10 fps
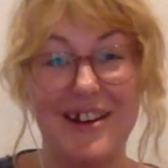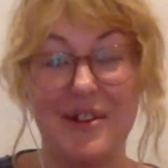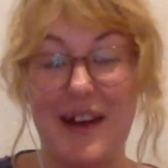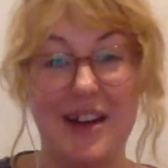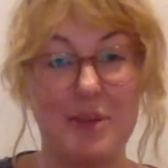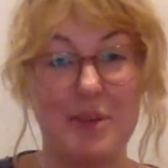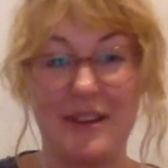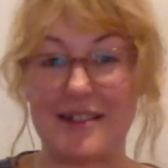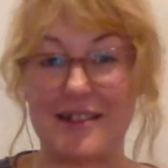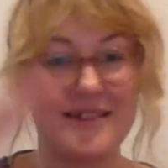And you end up in
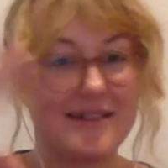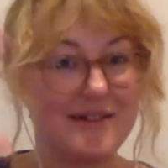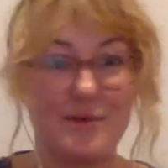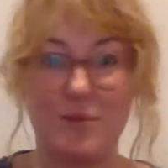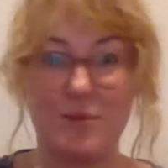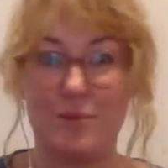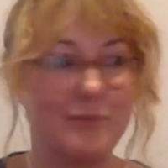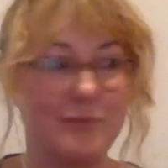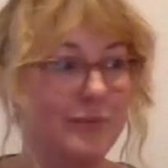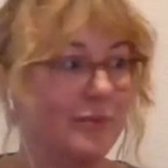these,
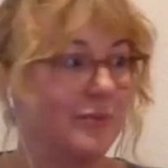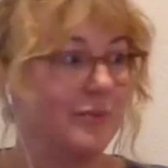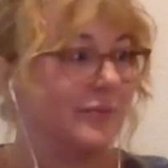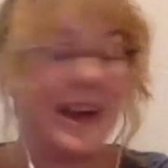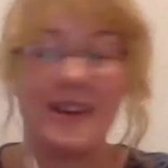I